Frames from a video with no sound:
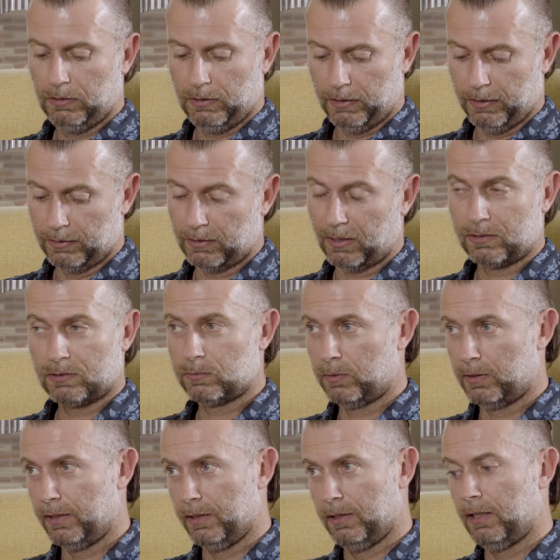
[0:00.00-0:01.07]
And that's
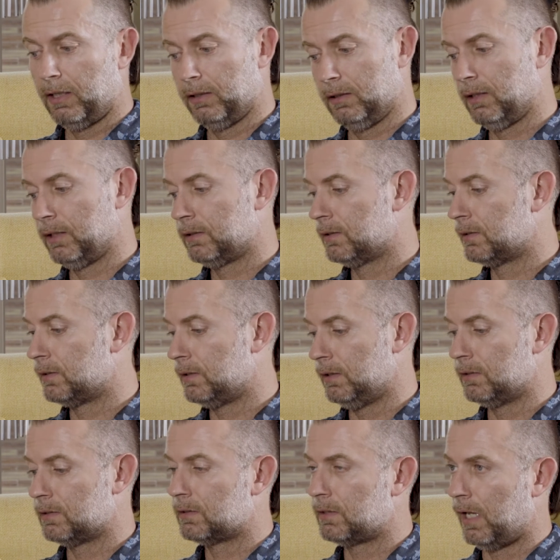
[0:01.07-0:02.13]
why I'd like to see it
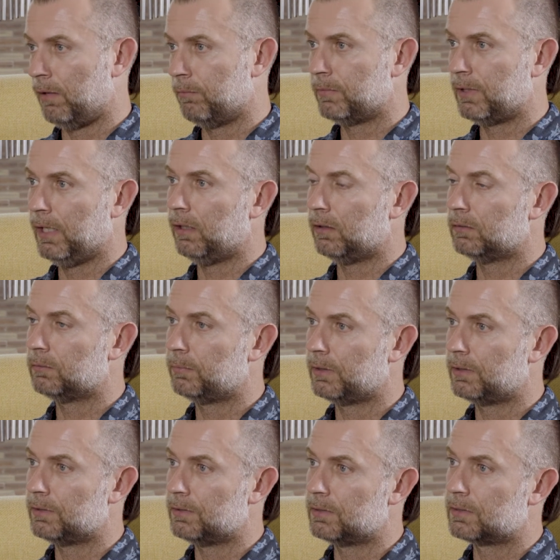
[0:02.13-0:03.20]
stamped out,
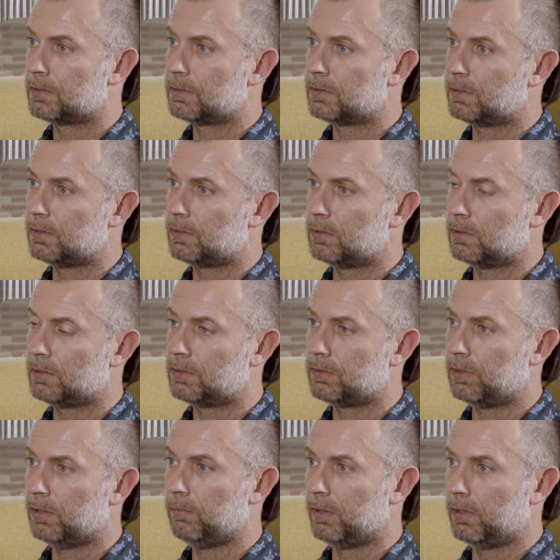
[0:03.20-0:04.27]
because it's
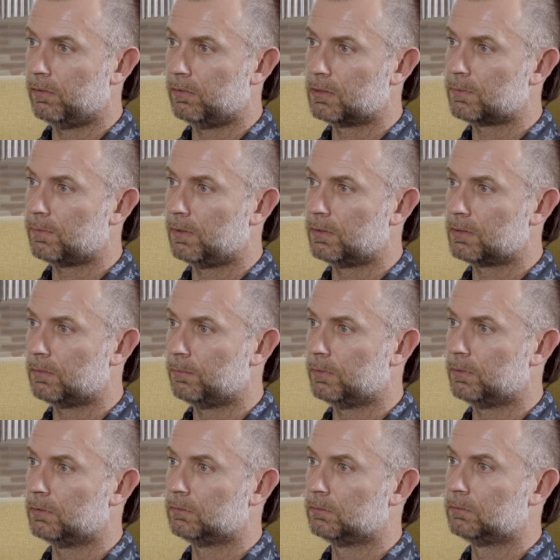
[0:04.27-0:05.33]
extremely
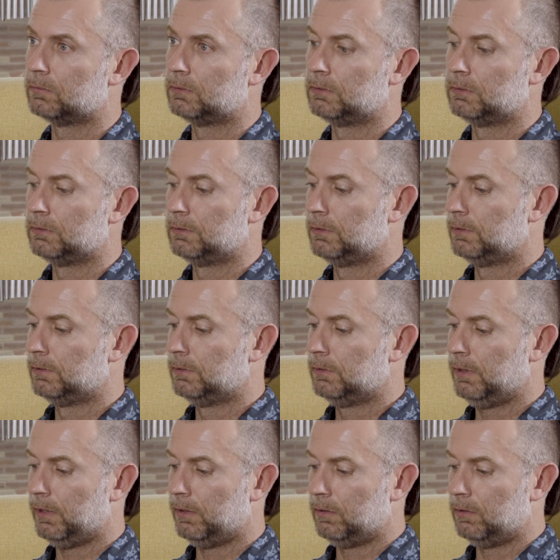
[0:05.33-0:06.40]
irresponsible
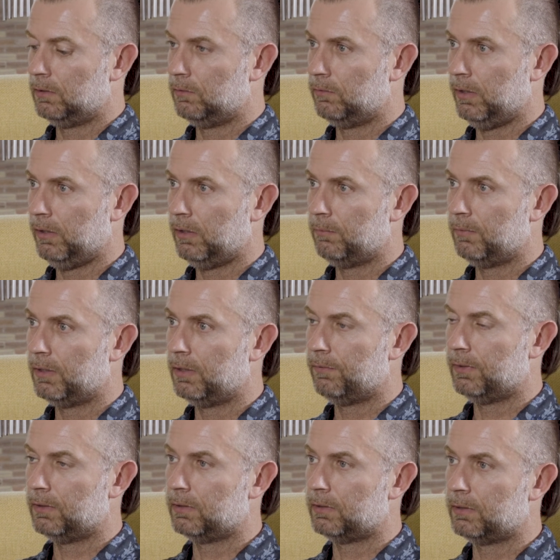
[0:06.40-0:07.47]
and very
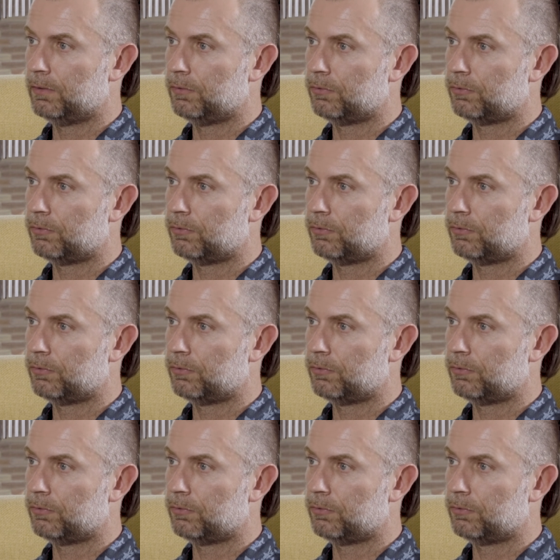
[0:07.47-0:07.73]
manipulative.